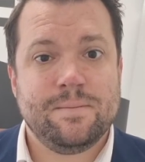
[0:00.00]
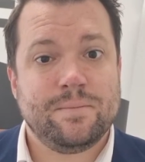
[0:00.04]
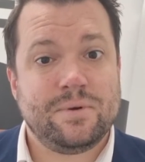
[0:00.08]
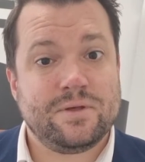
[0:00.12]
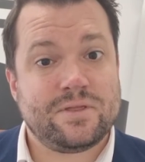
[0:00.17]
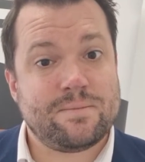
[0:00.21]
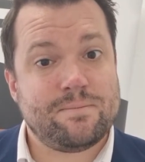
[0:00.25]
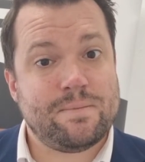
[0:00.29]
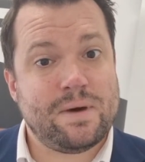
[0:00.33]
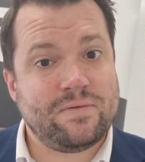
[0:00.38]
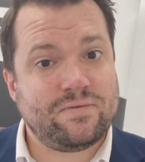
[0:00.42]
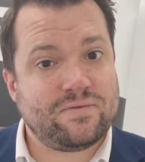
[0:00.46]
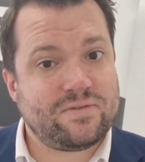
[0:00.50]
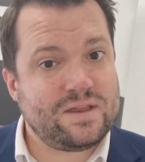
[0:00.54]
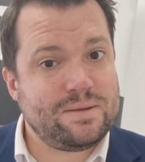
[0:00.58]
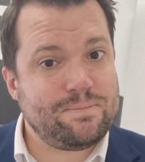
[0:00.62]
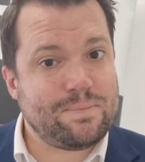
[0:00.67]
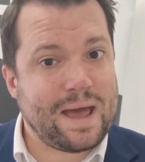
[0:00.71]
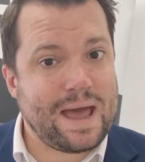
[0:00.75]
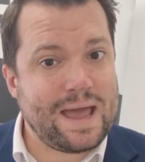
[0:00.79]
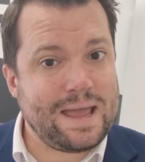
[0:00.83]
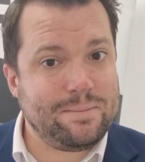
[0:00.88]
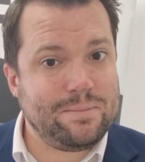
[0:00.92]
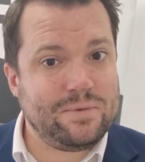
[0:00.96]
but the monthly
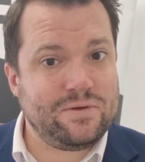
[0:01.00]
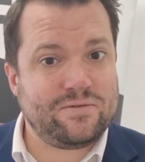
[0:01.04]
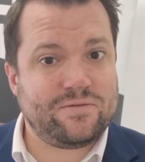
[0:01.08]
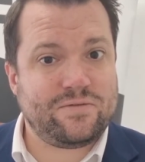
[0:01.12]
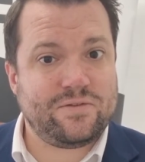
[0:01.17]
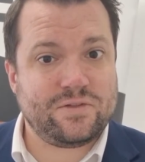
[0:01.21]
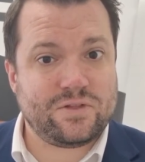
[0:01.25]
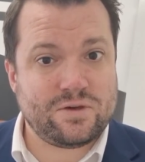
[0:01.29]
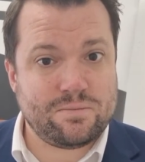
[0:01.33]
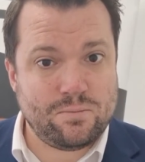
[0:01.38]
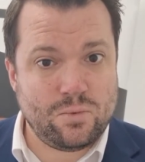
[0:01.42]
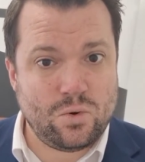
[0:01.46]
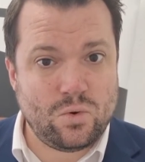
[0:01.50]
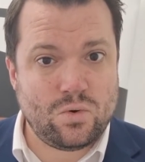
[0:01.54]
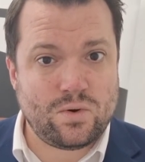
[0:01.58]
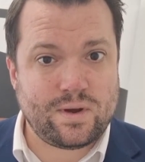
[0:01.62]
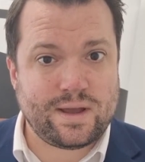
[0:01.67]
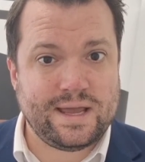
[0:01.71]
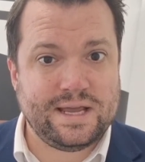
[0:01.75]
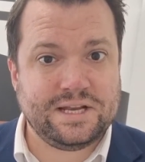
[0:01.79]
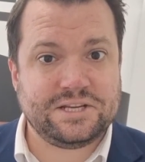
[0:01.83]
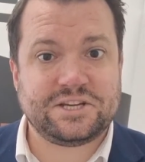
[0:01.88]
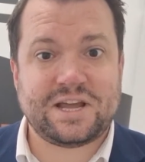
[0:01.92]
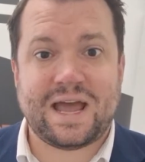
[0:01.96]
payment for the
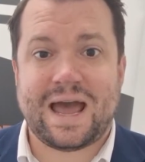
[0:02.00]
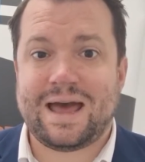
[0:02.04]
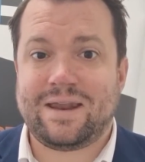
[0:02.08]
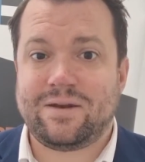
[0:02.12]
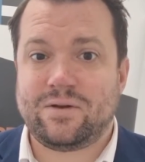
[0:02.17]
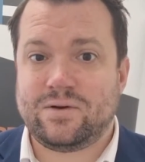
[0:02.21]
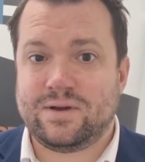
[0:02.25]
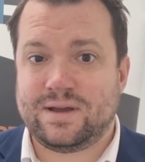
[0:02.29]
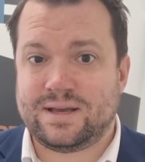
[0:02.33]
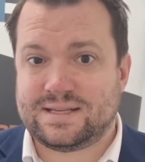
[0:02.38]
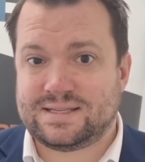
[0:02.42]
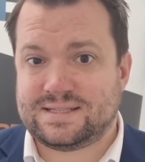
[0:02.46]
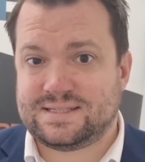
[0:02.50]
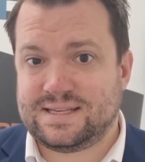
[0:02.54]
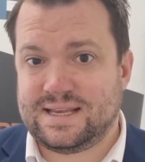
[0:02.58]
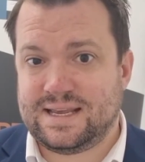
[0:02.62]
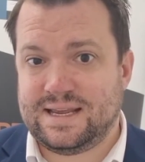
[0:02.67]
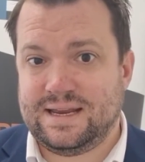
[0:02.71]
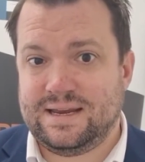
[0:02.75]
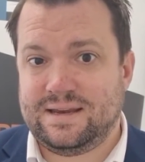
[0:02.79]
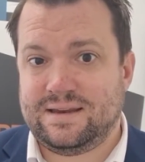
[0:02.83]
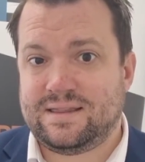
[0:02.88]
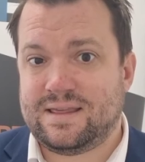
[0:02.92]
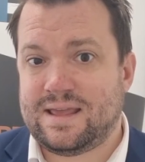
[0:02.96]
mortgage cannot
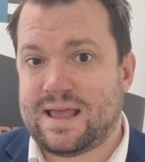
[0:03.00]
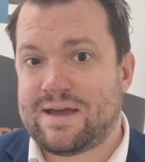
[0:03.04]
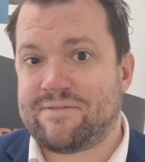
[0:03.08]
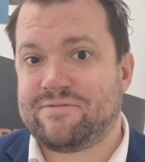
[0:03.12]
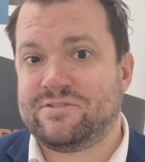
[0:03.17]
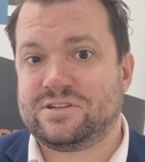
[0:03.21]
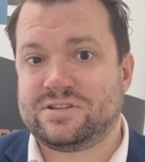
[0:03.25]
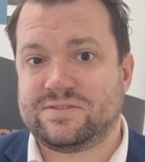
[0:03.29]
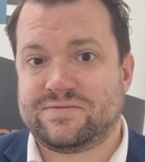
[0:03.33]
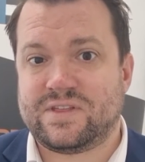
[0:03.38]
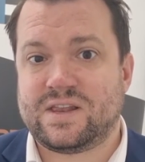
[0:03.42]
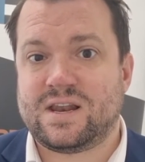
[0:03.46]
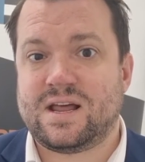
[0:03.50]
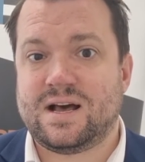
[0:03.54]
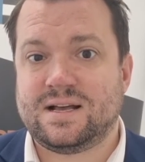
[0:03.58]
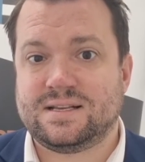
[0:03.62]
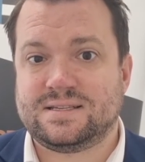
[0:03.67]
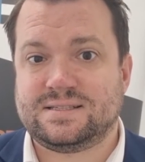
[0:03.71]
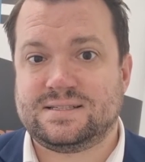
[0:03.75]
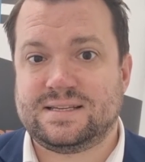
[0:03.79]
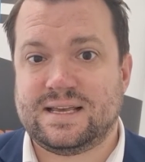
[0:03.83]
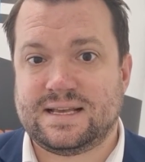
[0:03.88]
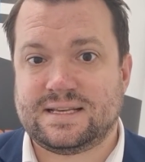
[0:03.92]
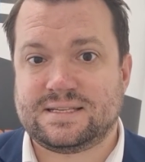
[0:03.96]
exceed the average of the
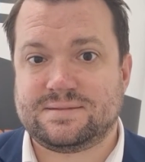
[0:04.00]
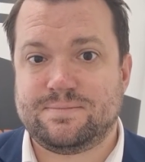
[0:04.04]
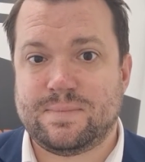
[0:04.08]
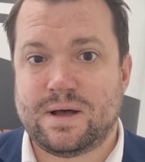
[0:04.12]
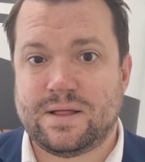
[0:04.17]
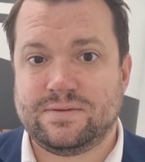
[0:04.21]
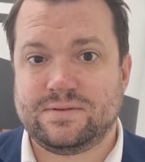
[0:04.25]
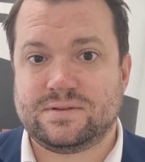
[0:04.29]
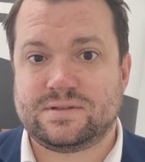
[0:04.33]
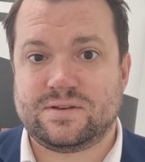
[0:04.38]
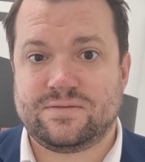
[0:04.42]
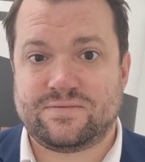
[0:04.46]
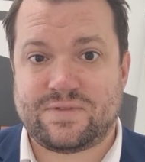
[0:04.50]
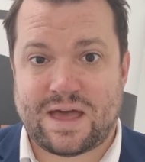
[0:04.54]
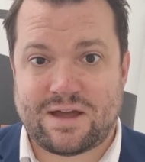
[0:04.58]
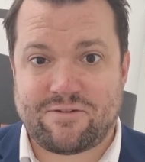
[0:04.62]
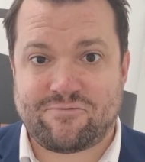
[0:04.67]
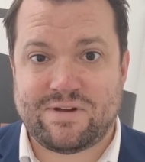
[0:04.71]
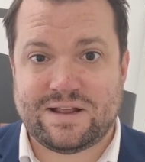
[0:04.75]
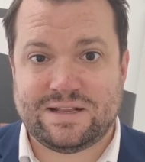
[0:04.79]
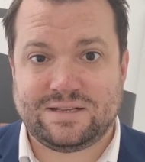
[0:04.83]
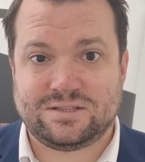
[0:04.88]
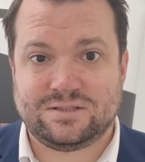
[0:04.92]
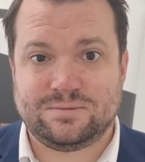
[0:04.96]
last 6 months of
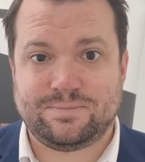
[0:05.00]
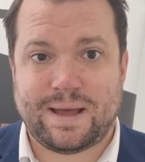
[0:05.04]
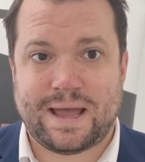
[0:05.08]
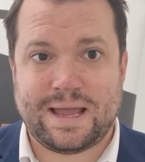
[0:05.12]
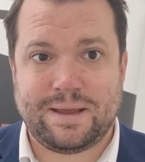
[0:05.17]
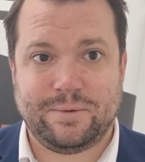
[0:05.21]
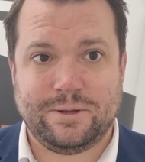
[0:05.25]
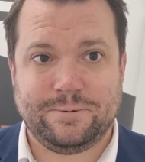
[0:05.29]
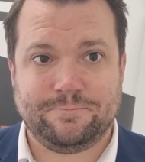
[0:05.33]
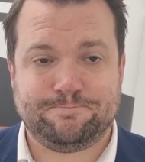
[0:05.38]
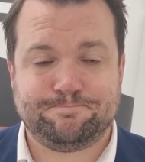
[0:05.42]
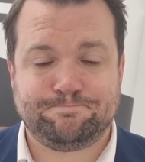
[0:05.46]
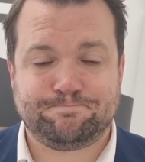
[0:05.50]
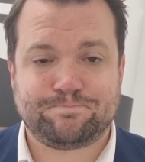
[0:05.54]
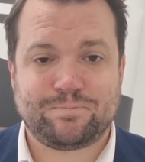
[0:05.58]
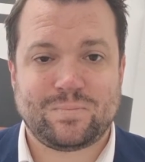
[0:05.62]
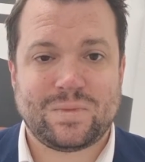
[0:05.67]
that rental payment.